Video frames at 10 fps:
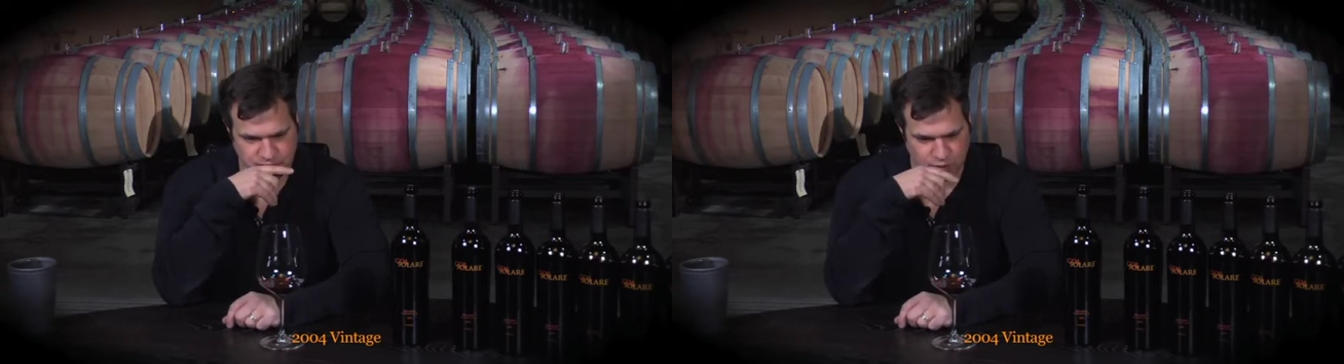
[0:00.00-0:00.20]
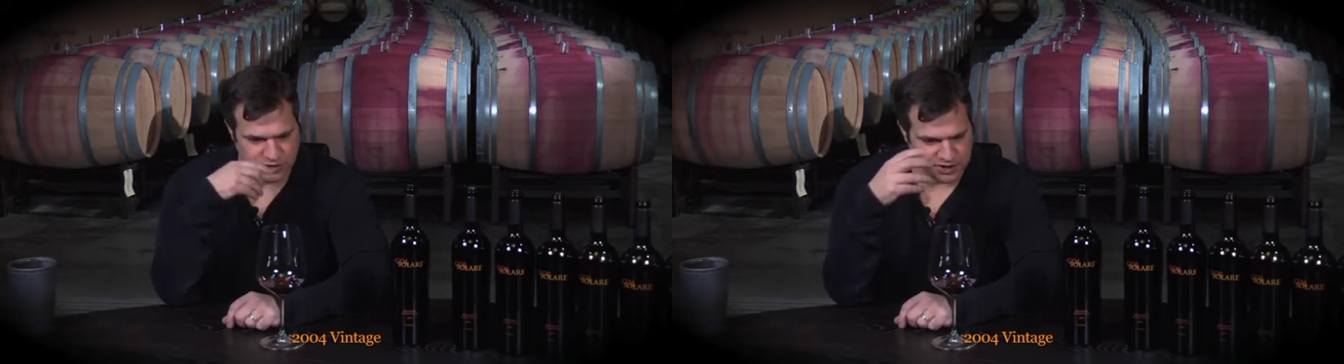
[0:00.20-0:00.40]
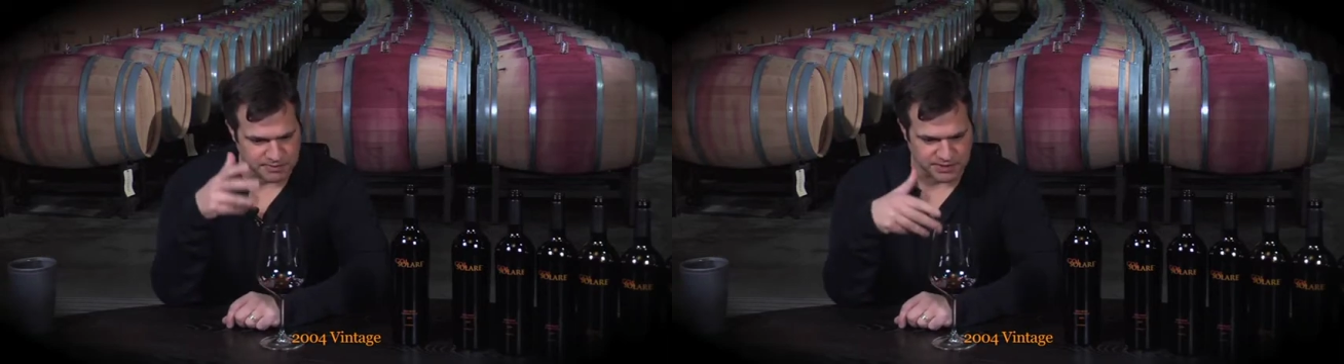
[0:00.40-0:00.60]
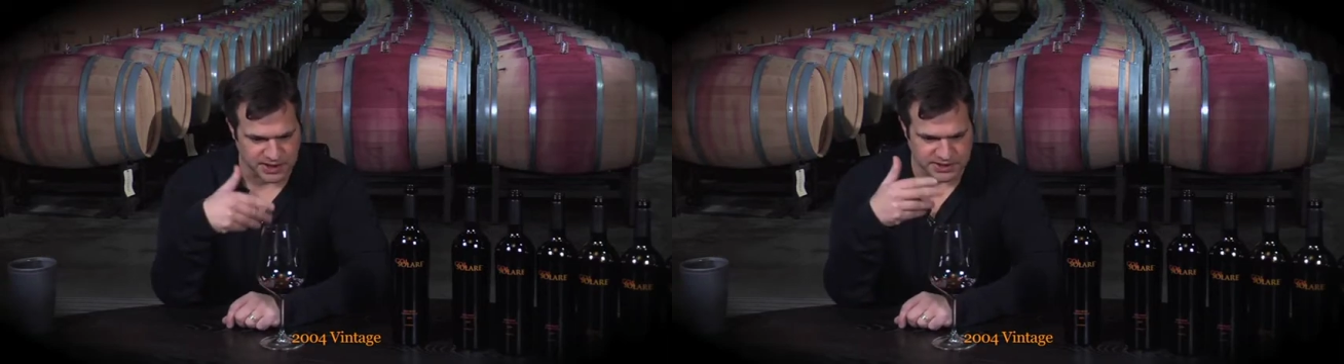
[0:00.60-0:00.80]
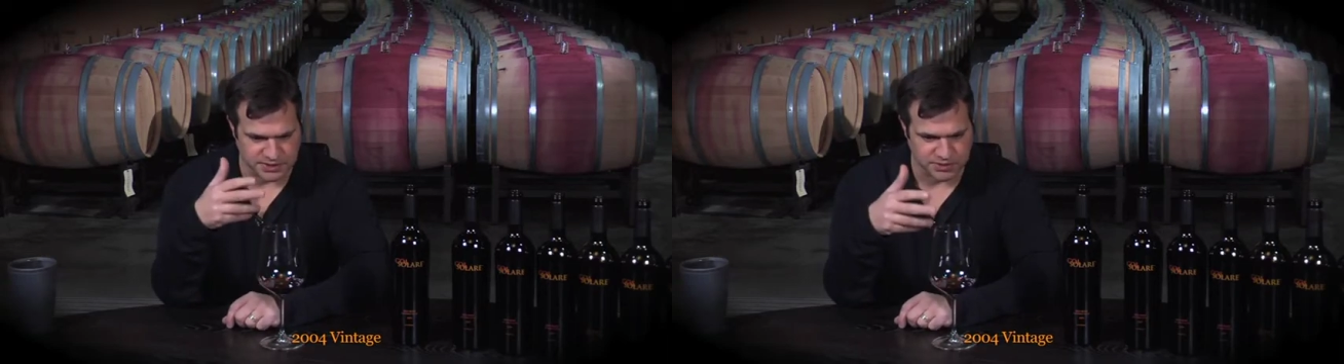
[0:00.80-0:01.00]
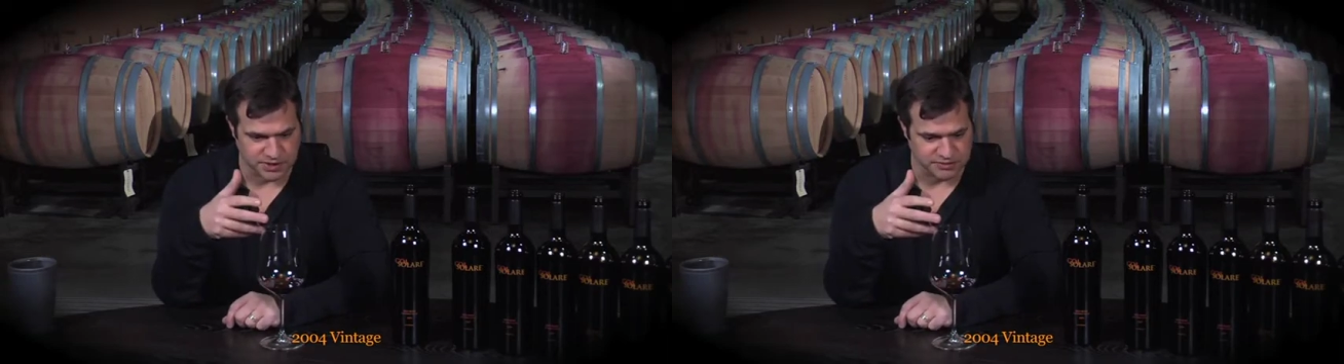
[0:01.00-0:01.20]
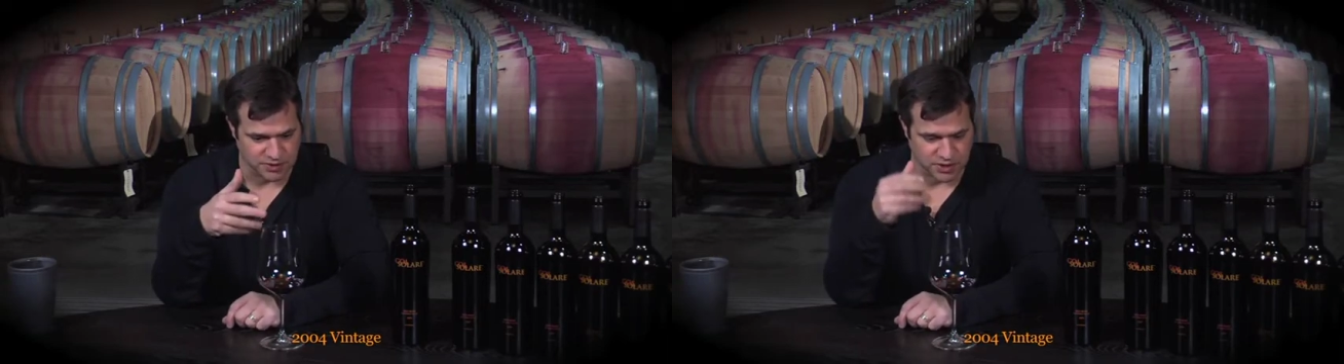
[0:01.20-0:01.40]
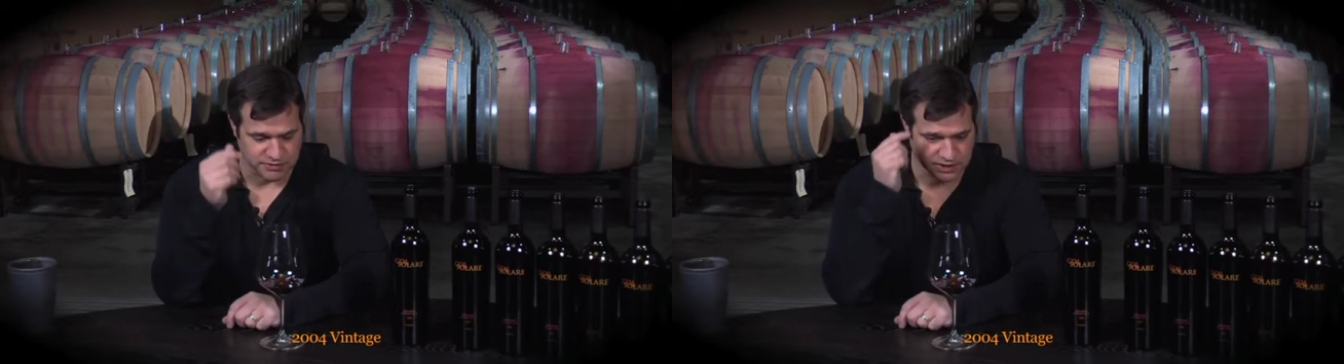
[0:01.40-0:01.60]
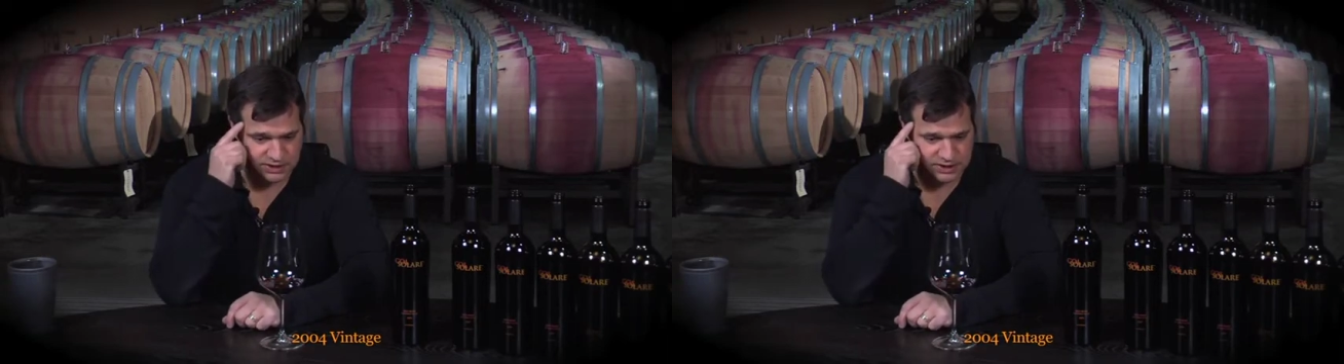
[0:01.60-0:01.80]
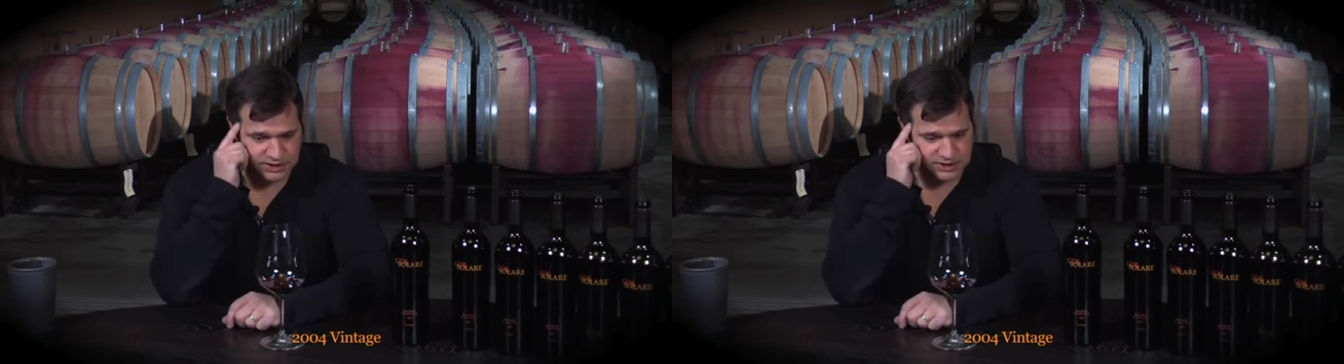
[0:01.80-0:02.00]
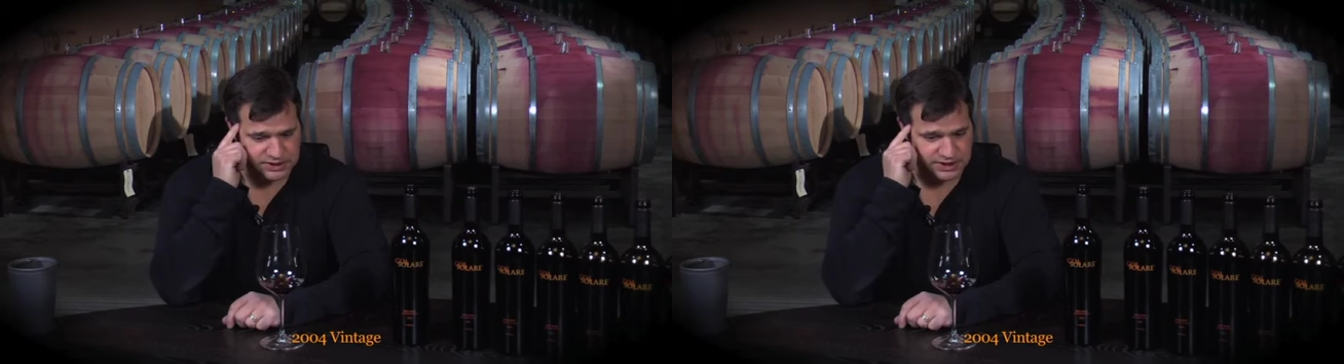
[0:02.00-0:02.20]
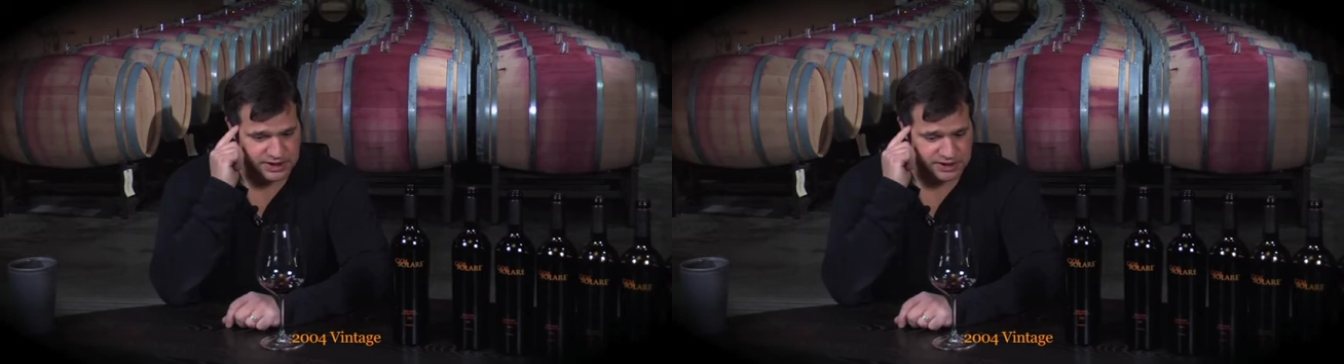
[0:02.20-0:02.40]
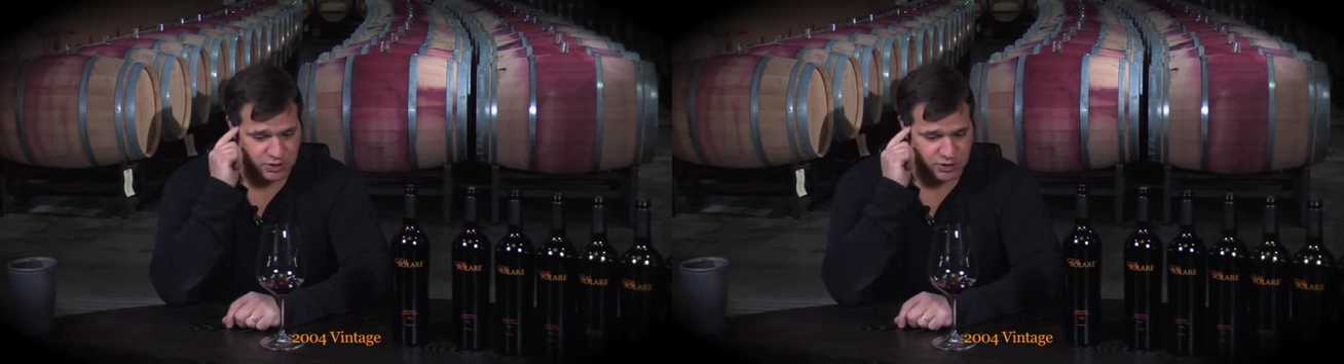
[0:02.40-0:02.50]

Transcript: Really complex and really evolving. Again,